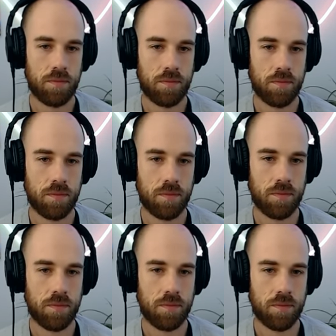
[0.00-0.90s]

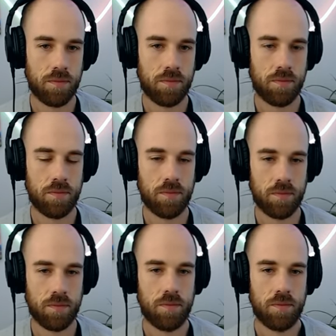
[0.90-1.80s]

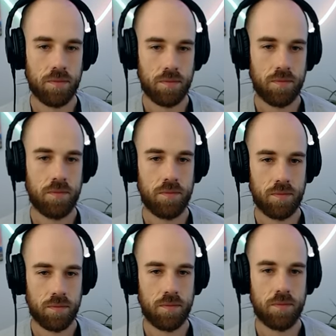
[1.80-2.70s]

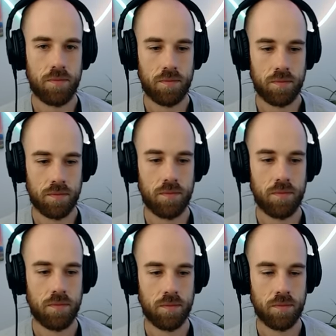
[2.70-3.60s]

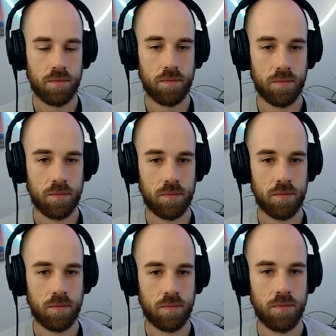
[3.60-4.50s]

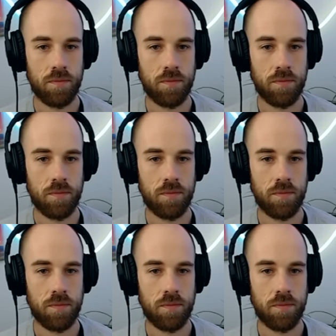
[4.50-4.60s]
[no speech]